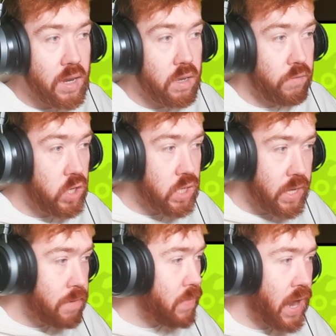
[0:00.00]

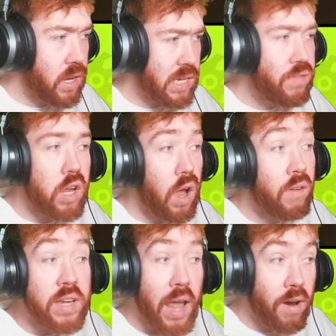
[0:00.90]
individually, and there's even
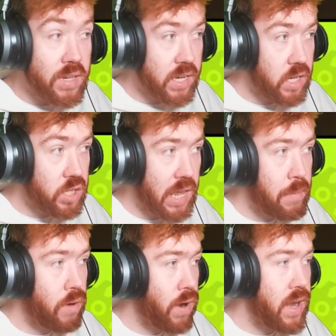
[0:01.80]
other characters like that just
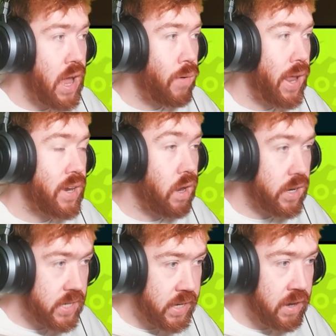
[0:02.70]
came out right now, like
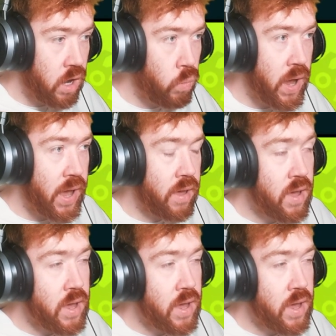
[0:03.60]
Galaxinia, where